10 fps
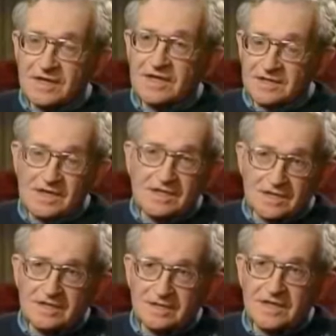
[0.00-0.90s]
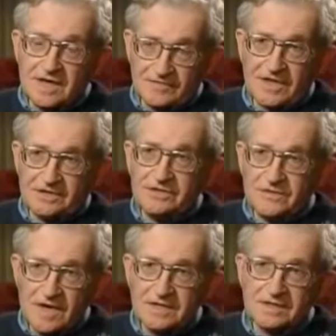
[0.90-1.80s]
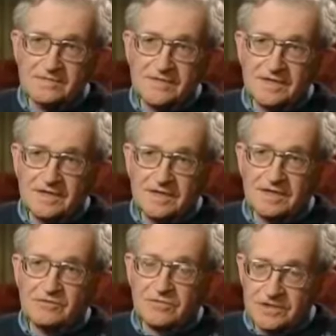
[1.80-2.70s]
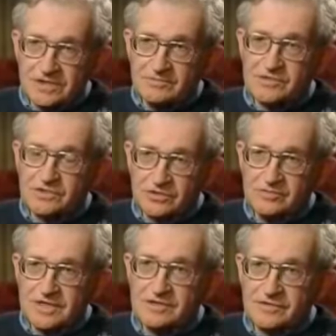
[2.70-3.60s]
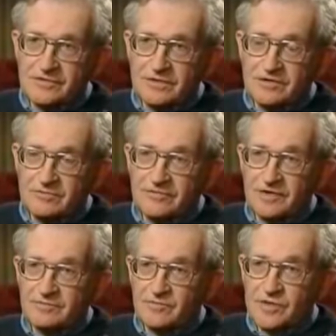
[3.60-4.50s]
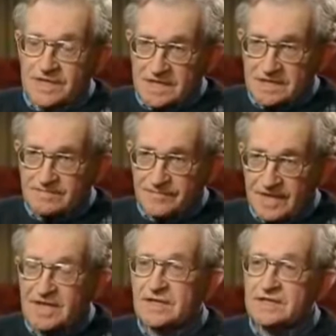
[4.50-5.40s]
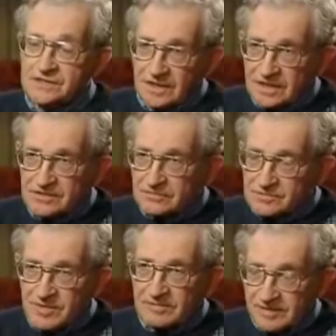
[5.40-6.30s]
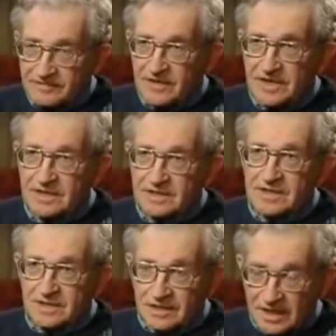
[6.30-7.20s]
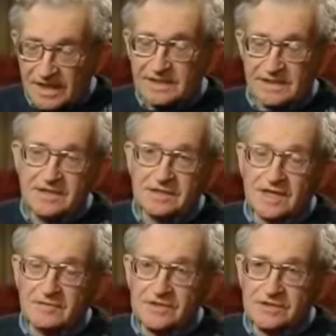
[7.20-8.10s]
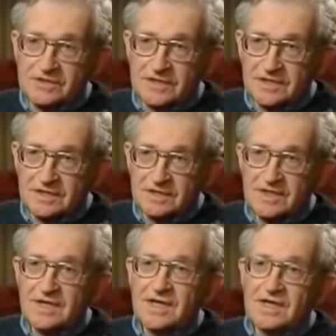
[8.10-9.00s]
uh, and I think the Afghans are right. Uh, regimes should be overthrown from within, and in this case, it was probably very likely that that would succeed.